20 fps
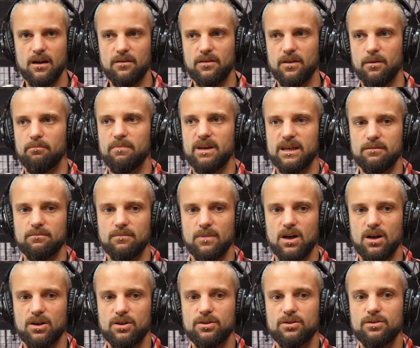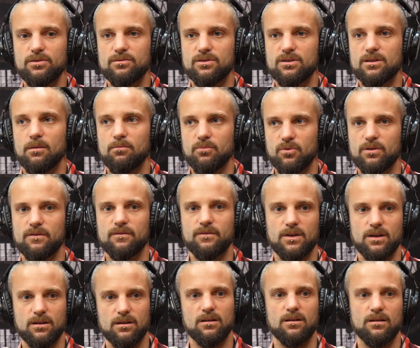that meet a huge number of
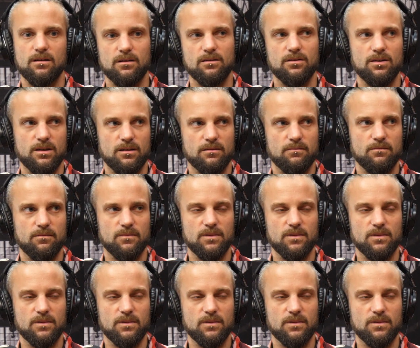the